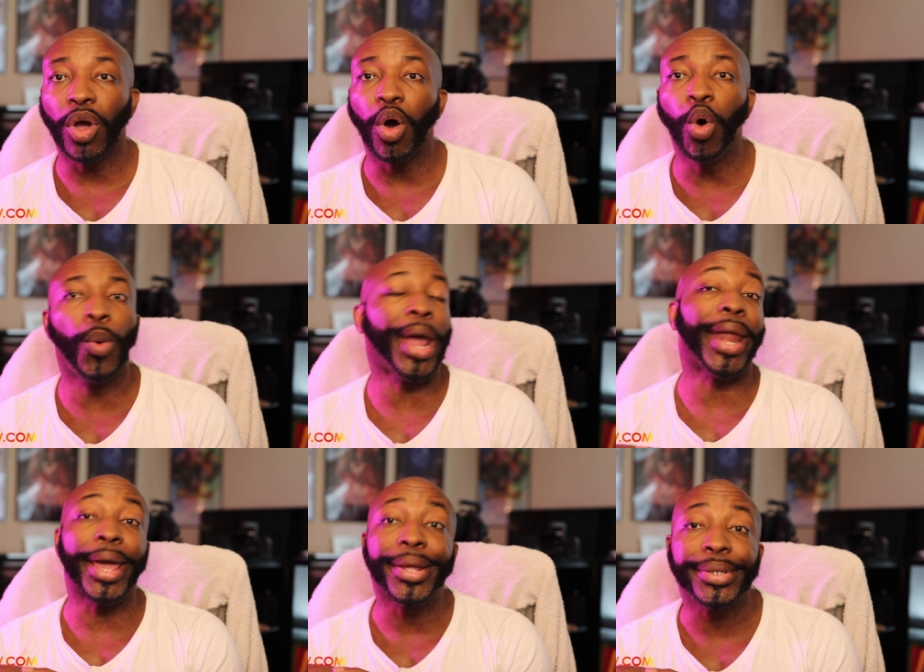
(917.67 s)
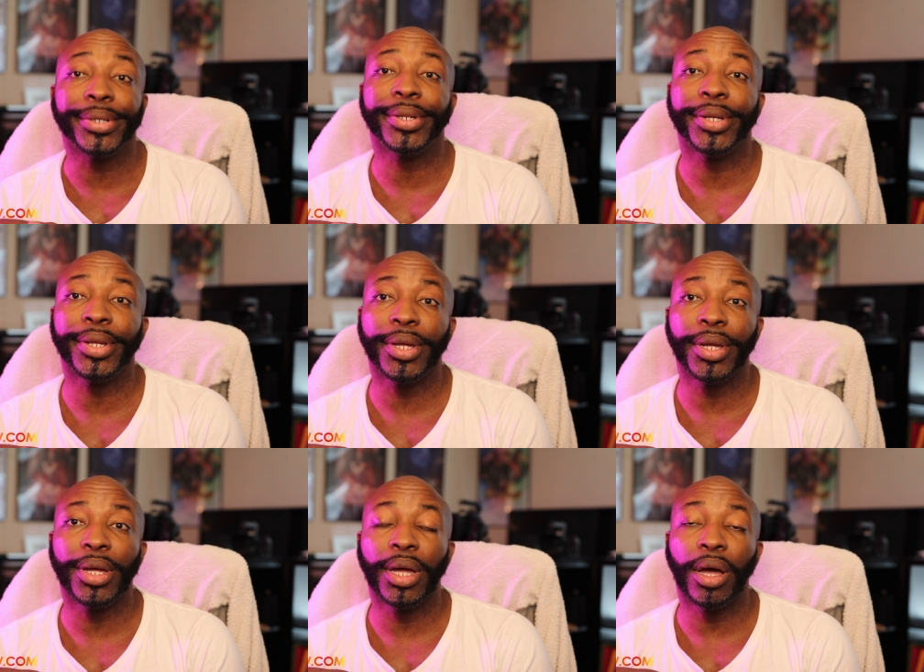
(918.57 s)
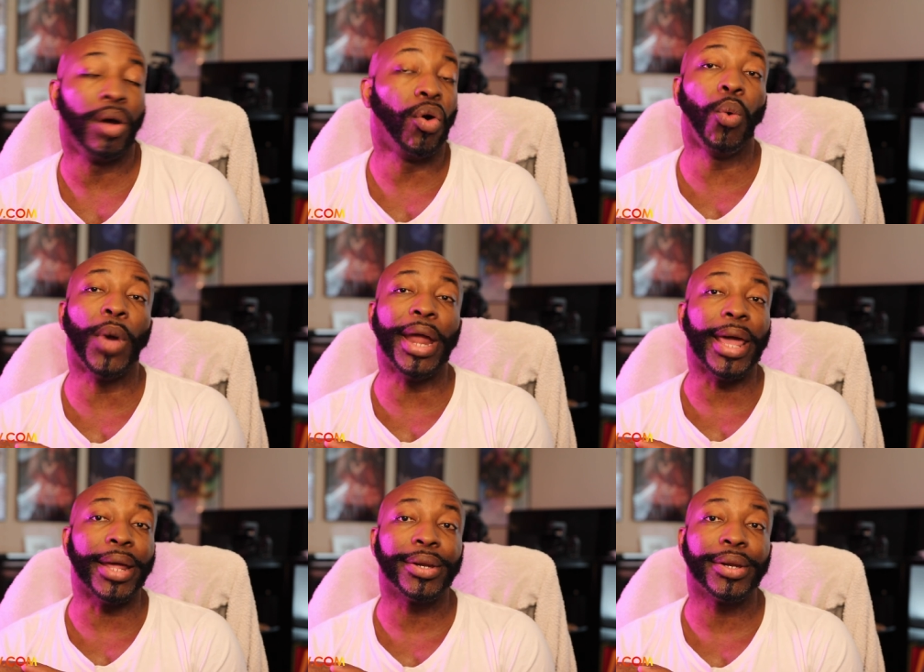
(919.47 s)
who it? Who it?